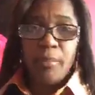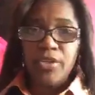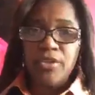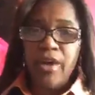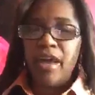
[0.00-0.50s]
but
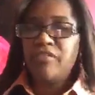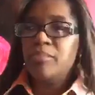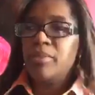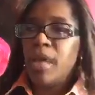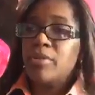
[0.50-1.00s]
you have to
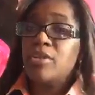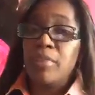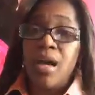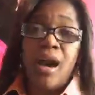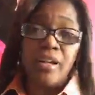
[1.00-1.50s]
be able to
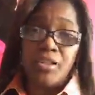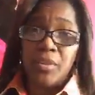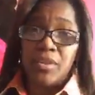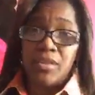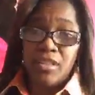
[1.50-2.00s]
be honest
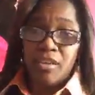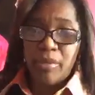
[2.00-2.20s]
with yourself,